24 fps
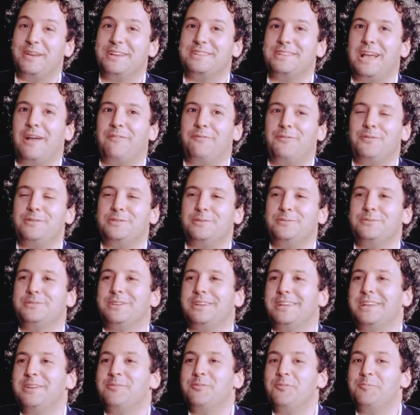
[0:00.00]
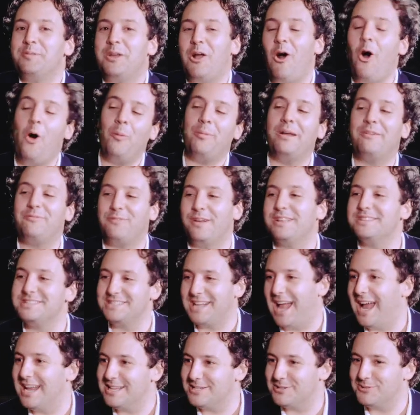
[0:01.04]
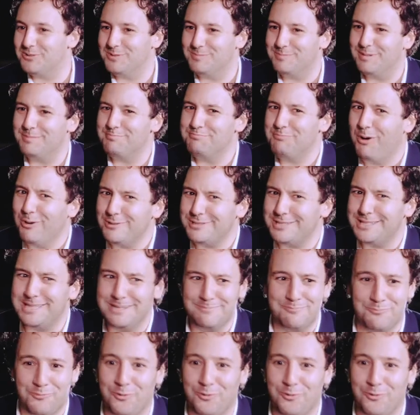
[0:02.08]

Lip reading: because at first it was like, it will be all my friends in high school, but most of them